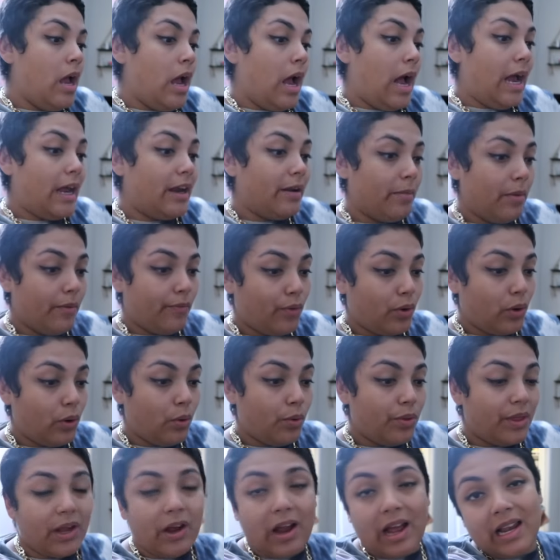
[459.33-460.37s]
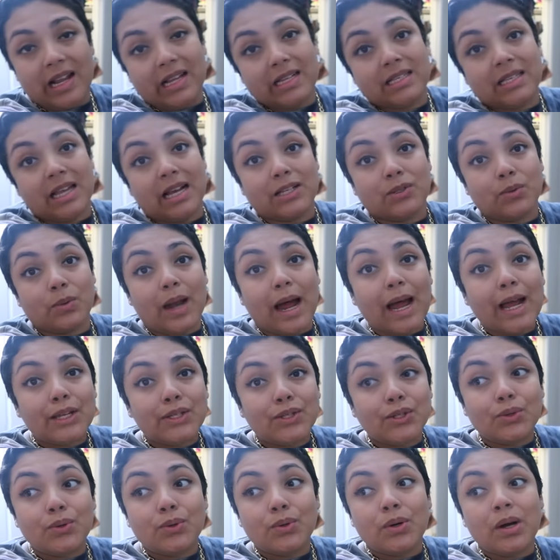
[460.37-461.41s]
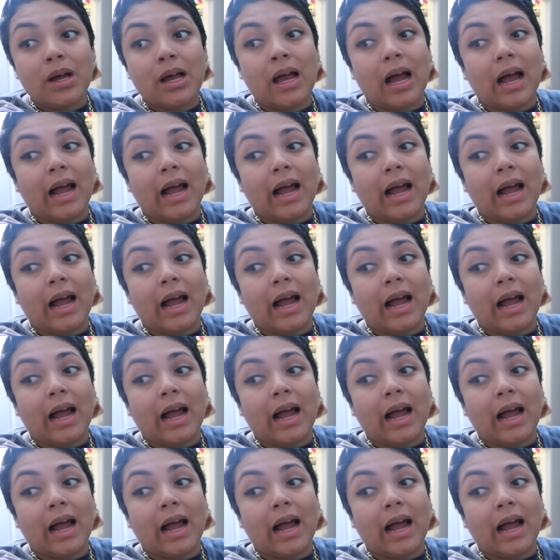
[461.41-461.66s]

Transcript: item of clothing. At least that's what I do.